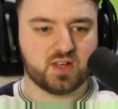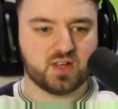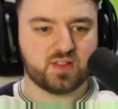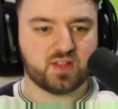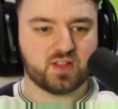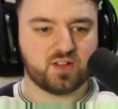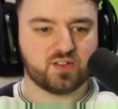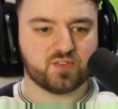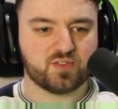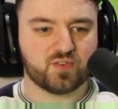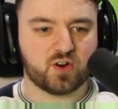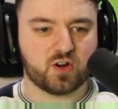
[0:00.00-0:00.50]

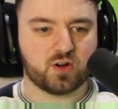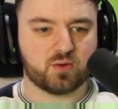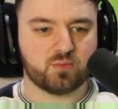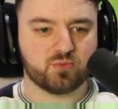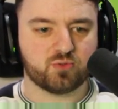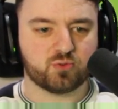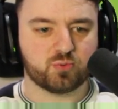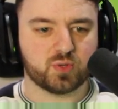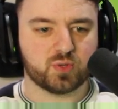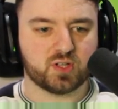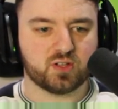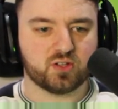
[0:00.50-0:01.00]
these
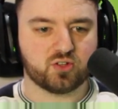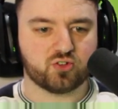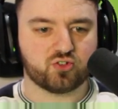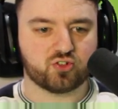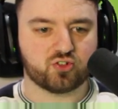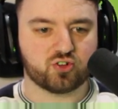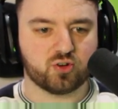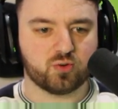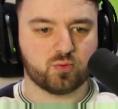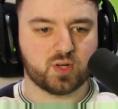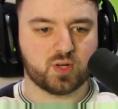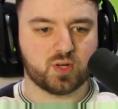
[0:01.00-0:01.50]
farms will
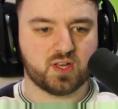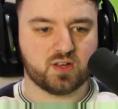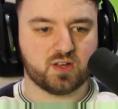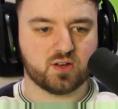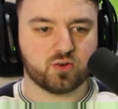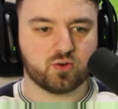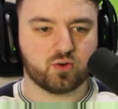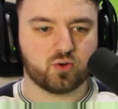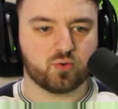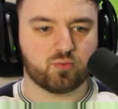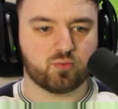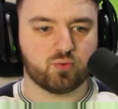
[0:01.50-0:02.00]
slowly
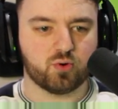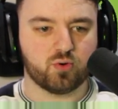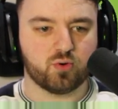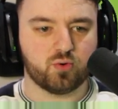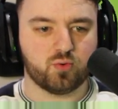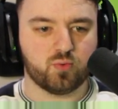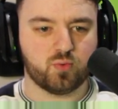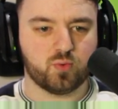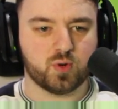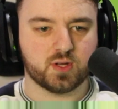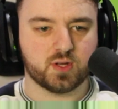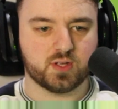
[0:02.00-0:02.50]

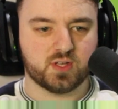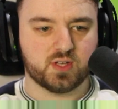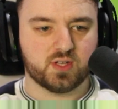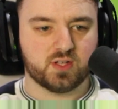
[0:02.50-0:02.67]
grow